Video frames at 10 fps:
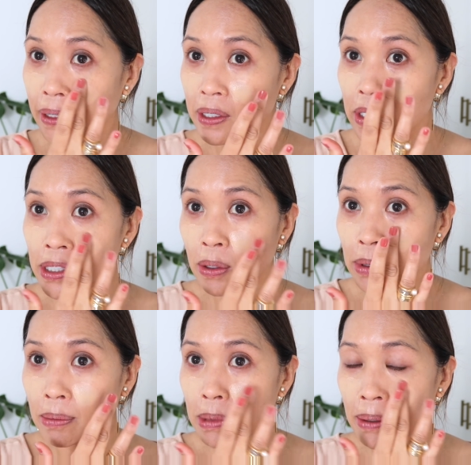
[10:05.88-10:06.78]
I just know
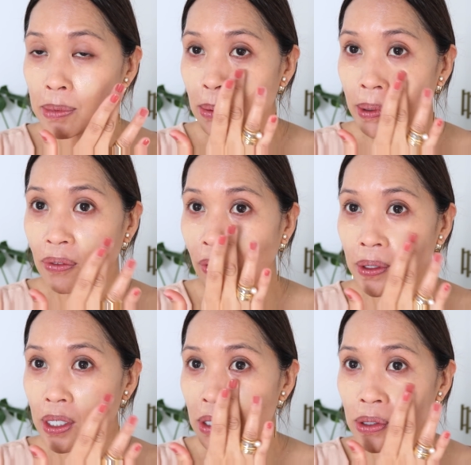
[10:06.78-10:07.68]
sometimes when
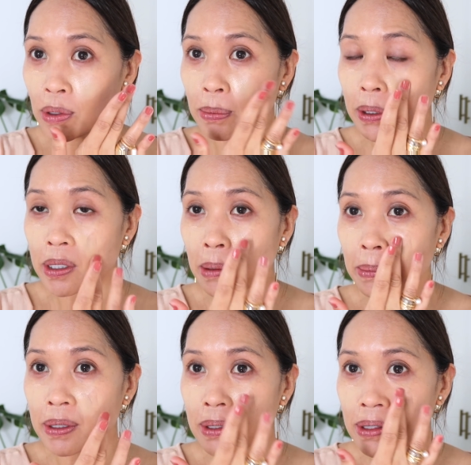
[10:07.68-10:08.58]
foundations are built up,
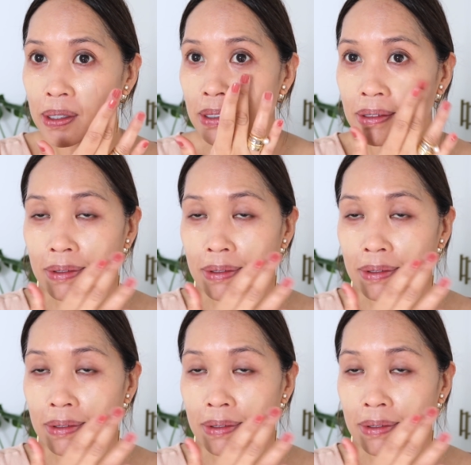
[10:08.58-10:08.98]
it just